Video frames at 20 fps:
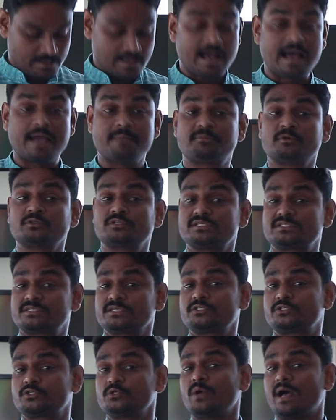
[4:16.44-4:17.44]

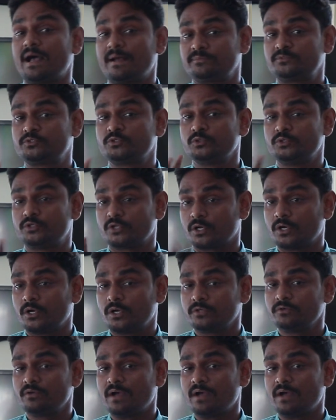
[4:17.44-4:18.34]
Hypothesis you have to draw,